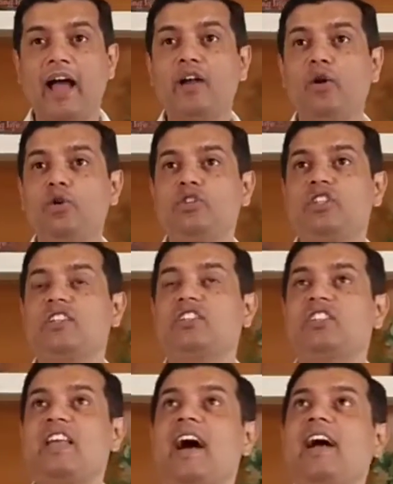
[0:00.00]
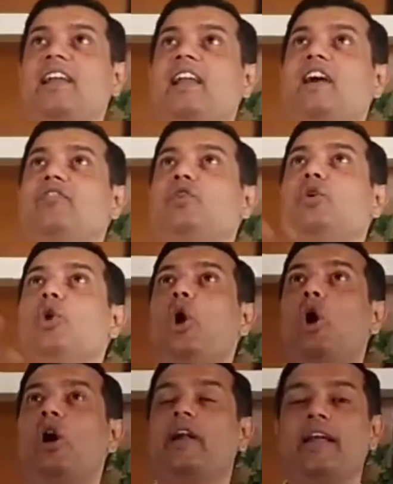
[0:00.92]
I don't just say, I love you,
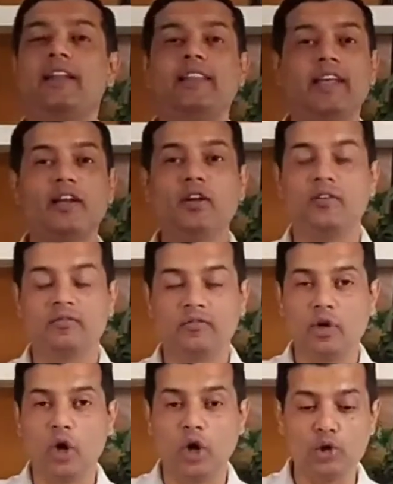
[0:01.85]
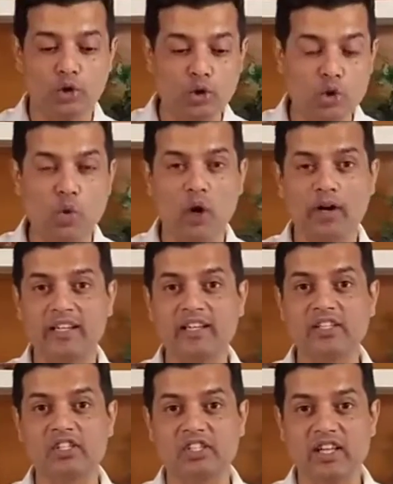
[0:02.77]
Lord, and then not do what
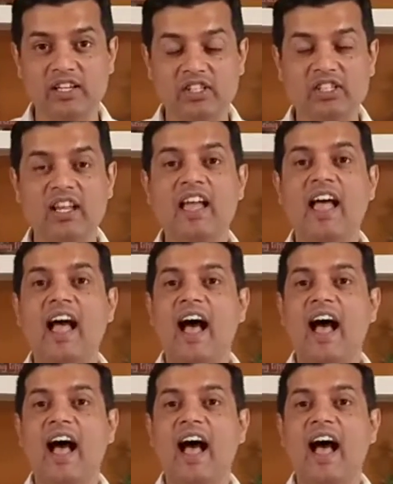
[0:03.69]
He says.